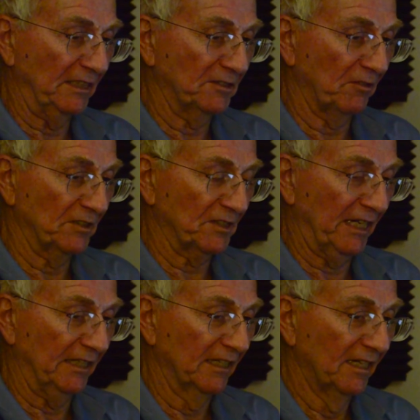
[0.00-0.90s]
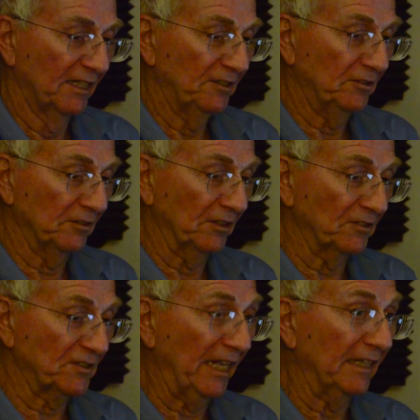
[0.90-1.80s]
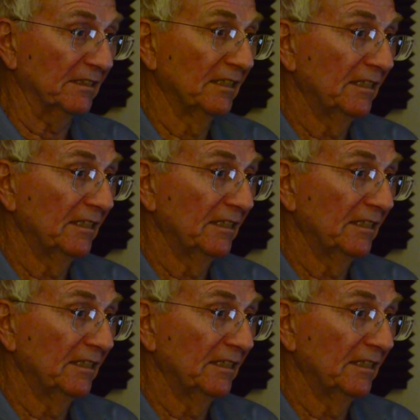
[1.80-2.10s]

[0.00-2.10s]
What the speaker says: He's always saying, you don't understand.